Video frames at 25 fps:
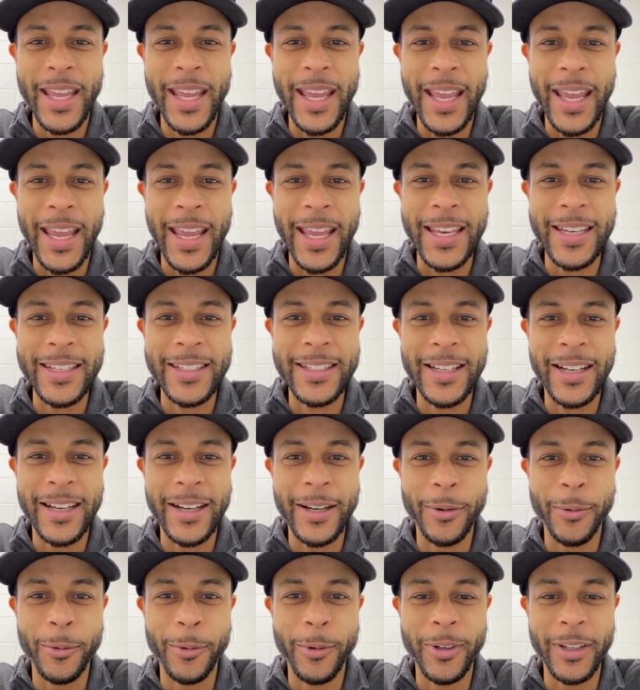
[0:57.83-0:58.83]
and
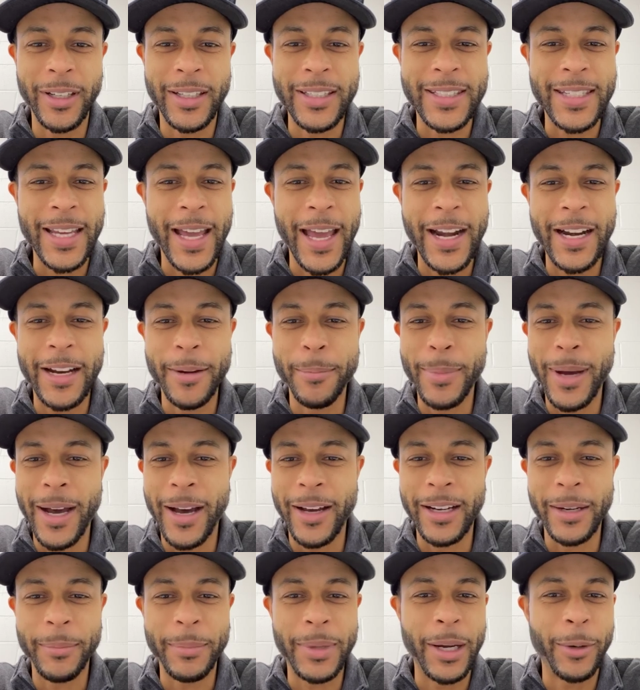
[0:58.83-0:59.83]
uh, we're excited
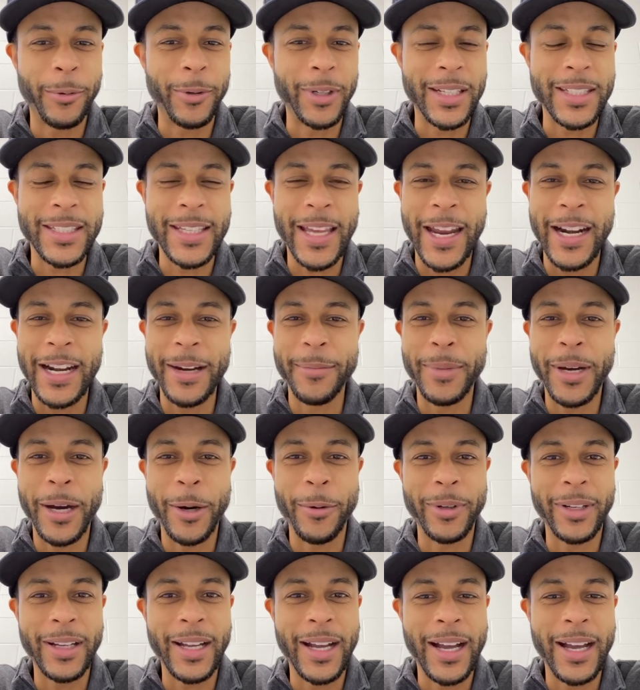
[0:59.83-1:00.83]
about it, man. We're excited about
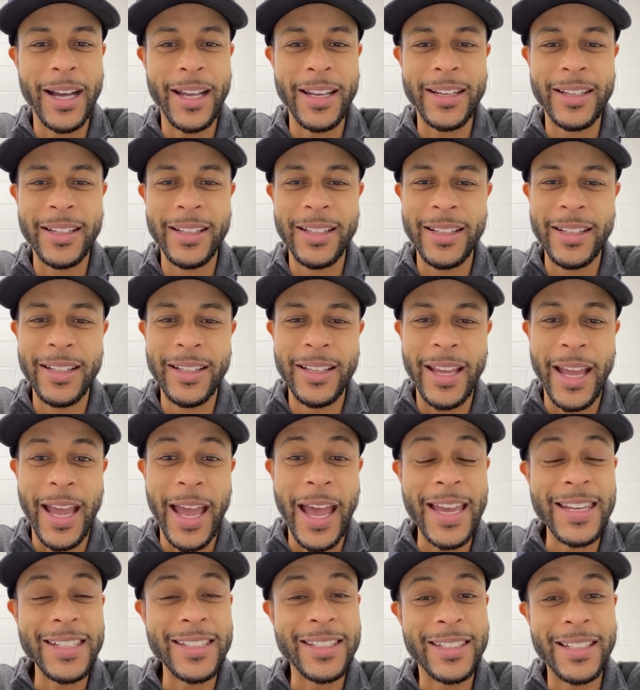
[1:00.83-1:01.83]
what God
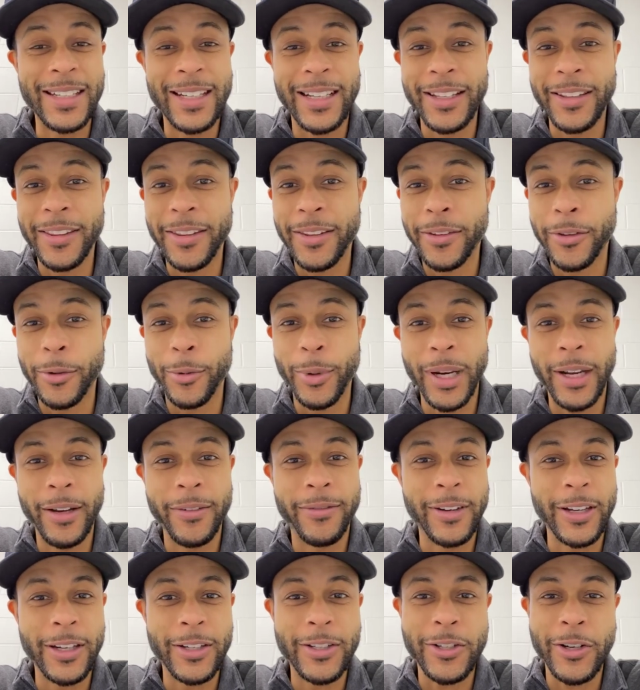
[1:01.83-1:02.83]
has done through
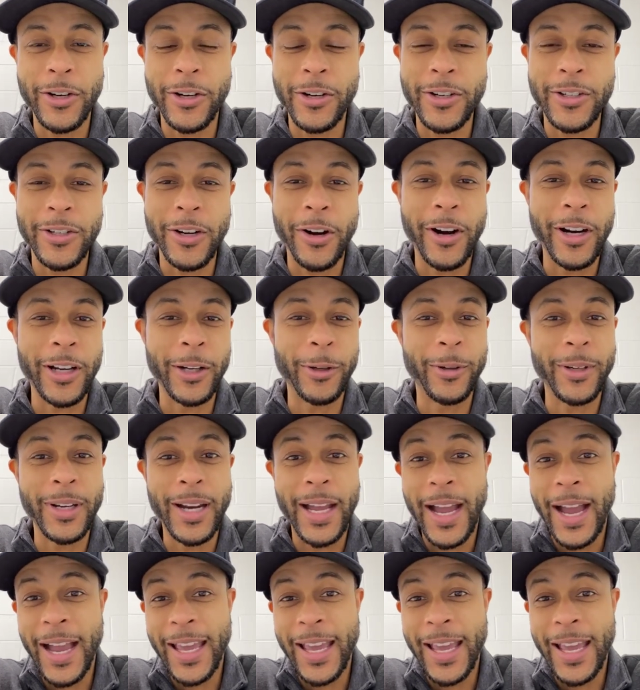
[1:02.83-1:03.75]
FX Church starting on 9